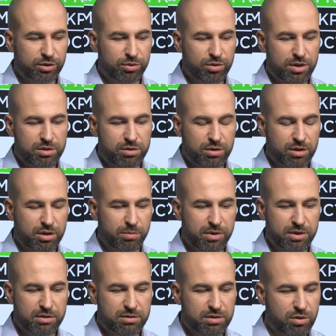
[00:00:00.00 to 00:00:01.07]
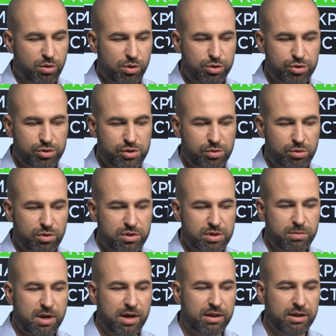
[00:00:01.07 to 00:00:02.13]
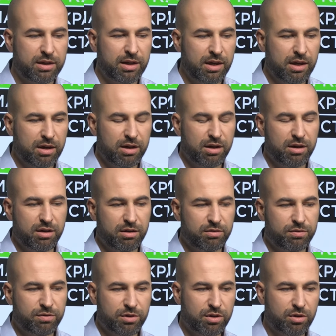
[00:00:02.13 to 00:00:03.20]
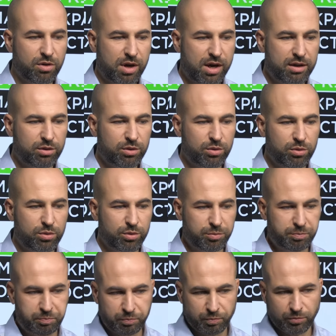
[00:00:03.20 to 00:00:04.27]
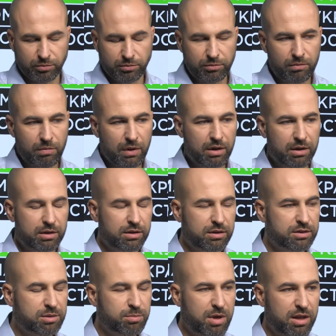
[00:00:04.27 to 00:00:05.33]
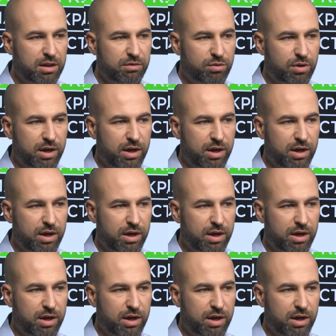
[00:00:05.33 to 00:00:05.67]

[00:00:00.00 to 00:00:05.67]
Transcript: With Sonichne Misto, we have a very good situation. On one side, we took